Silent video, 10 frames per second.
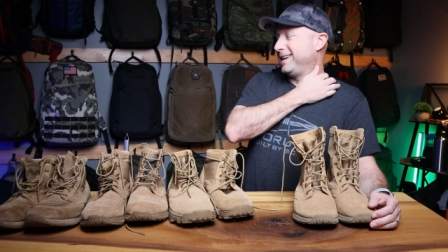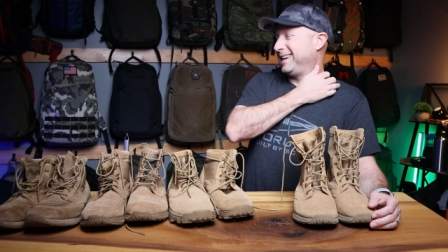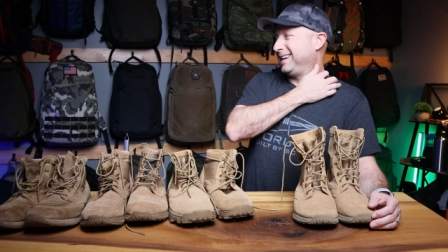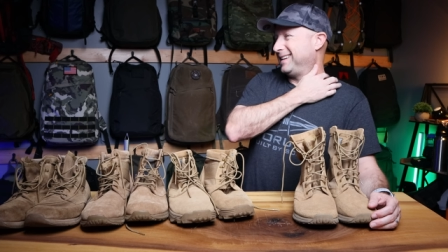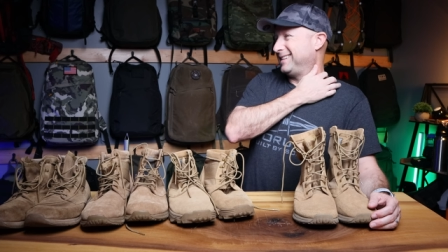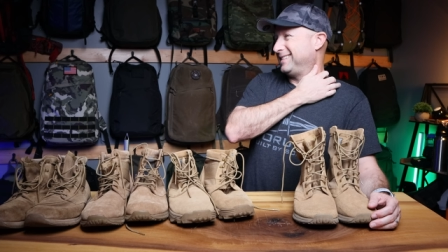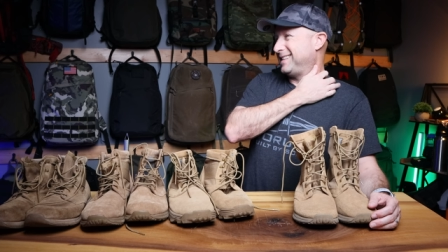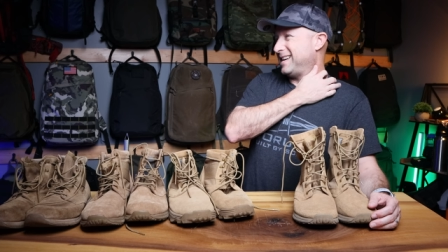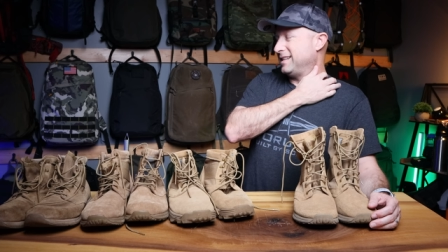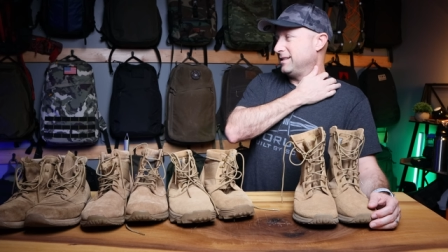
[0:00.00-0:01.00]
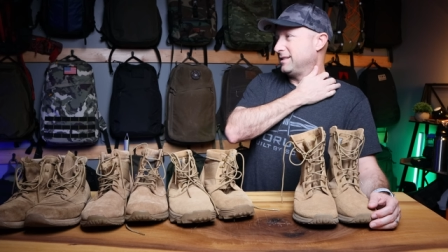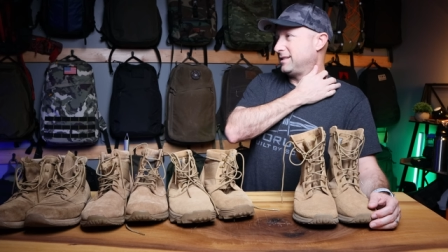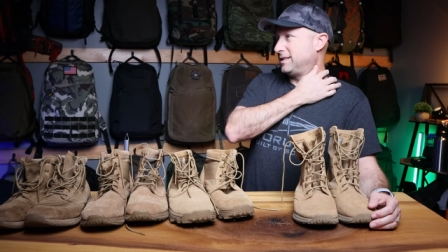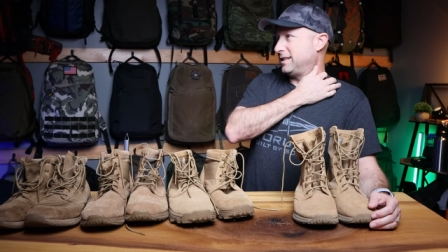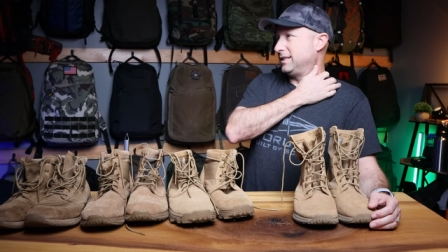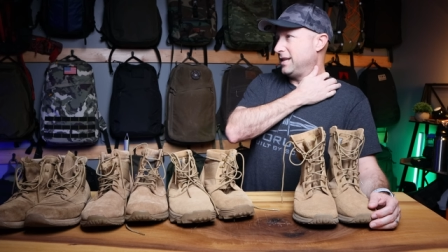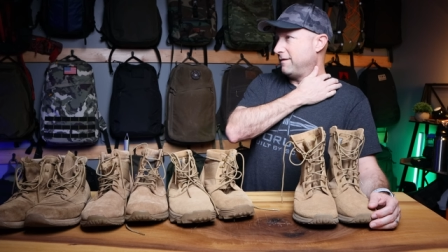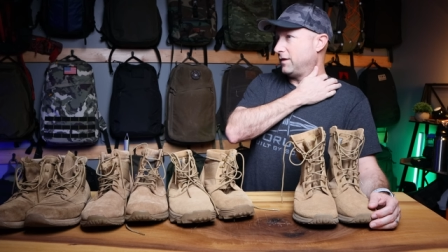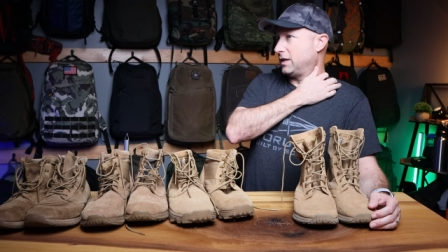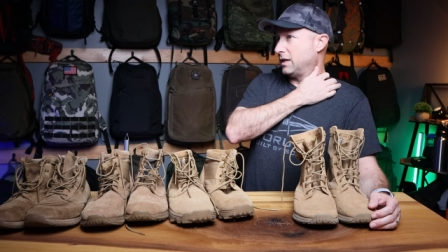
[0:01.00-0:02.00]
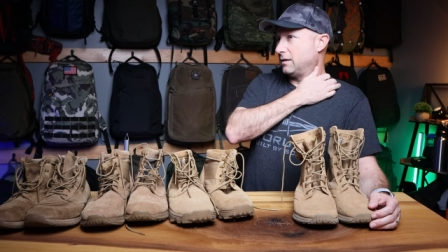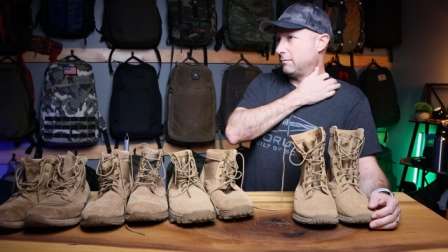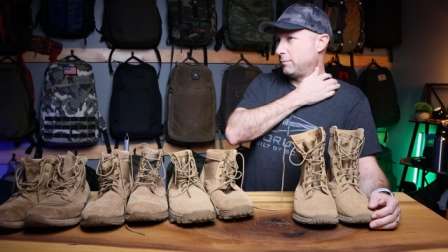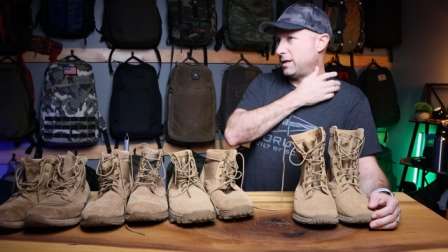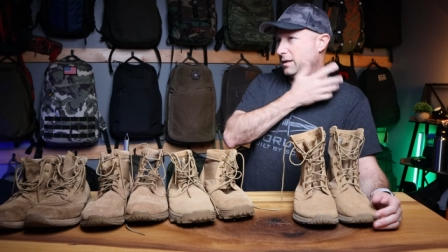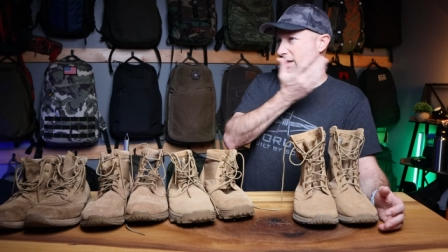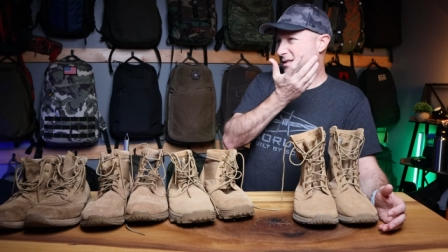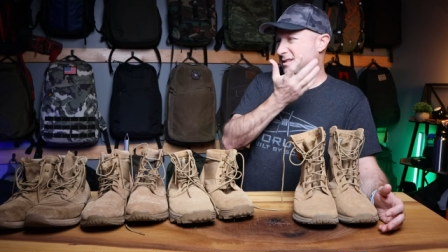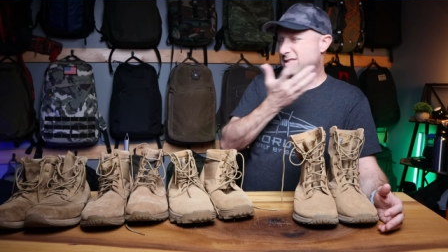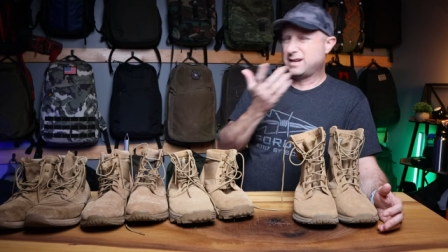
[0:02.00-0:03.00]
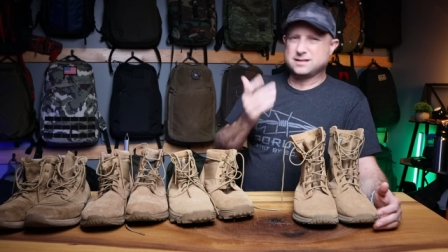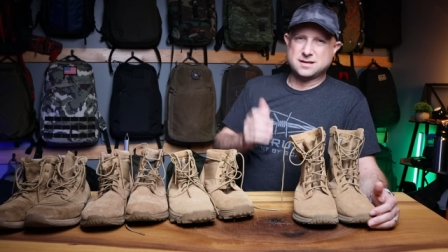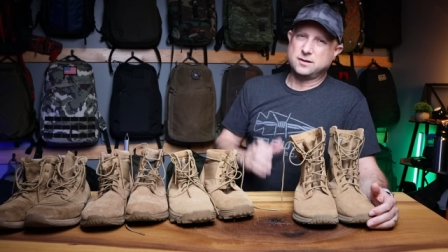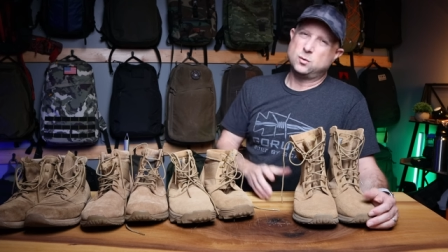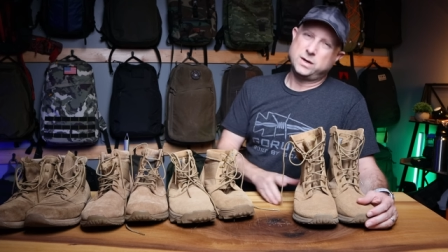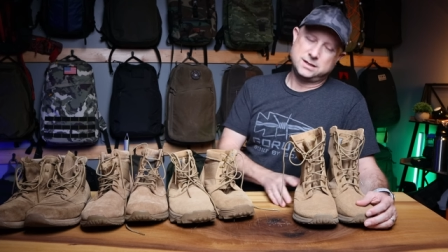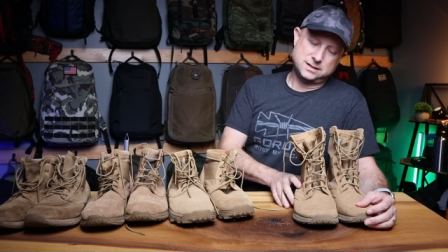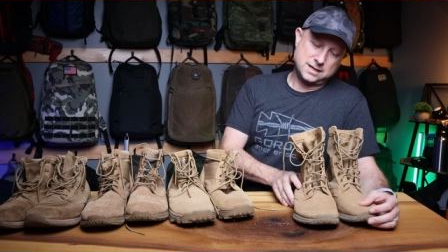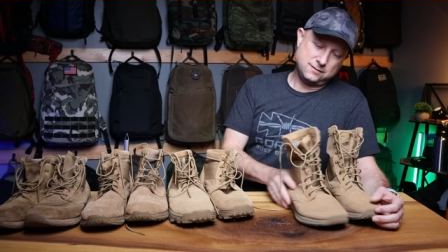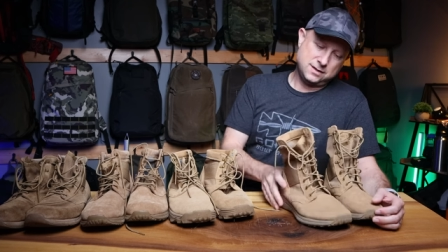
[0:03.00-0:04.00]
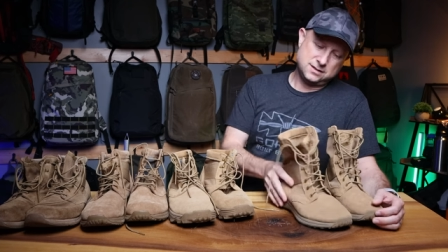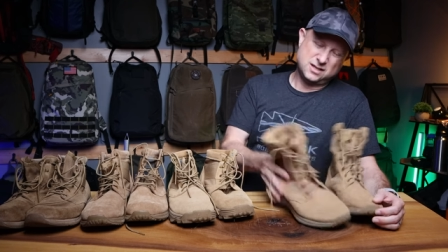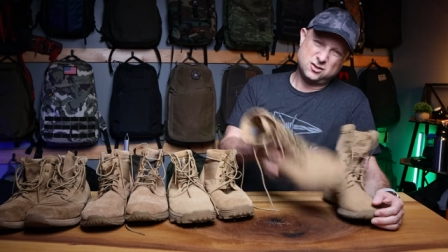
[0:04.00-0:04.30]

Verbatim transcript: And that is significant, but it's not a ton of weight savings.